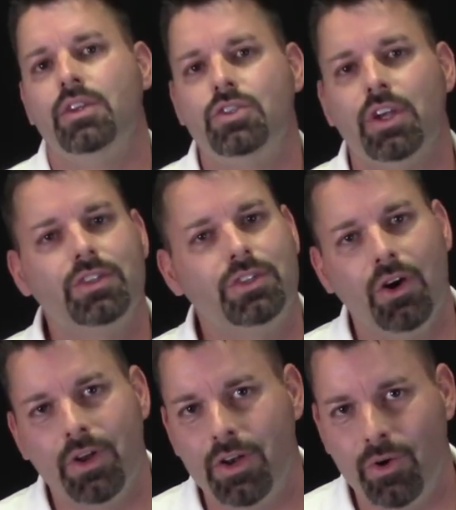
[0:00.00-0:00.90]
Just
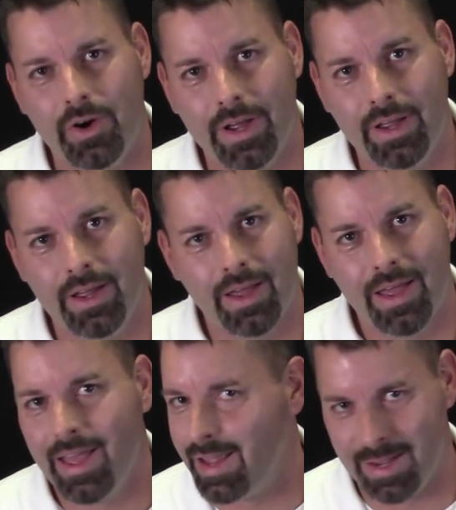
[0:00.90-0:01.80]
don't annoy
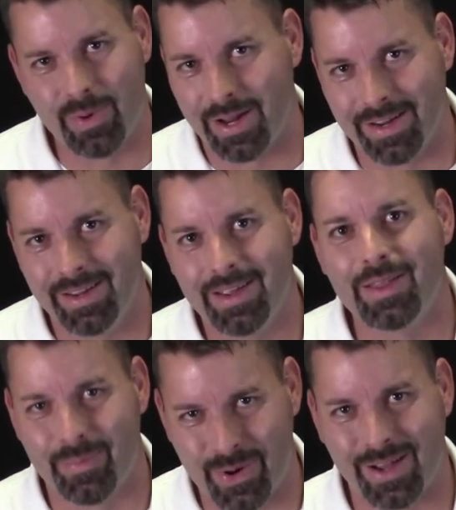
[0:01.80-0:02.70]
anybody
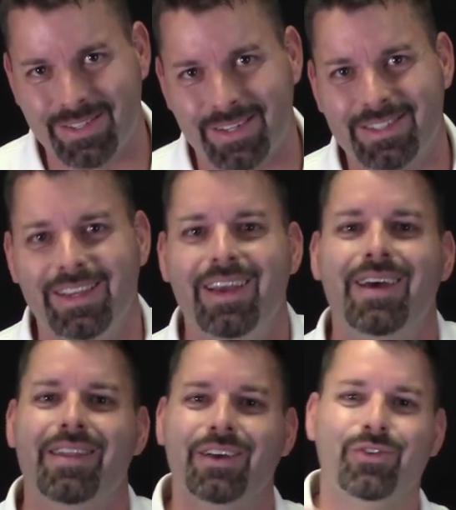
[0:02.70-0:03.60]
in the process.
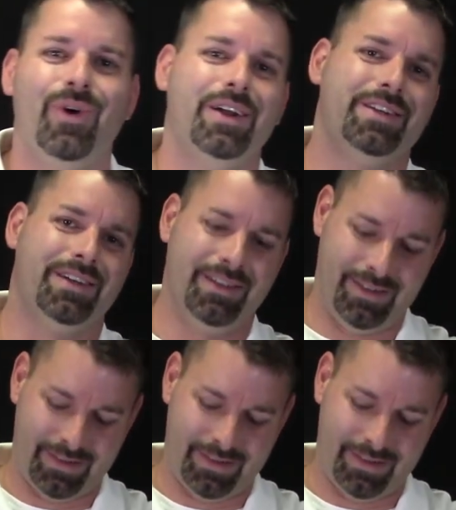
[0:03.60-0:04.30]
Thanks for watching.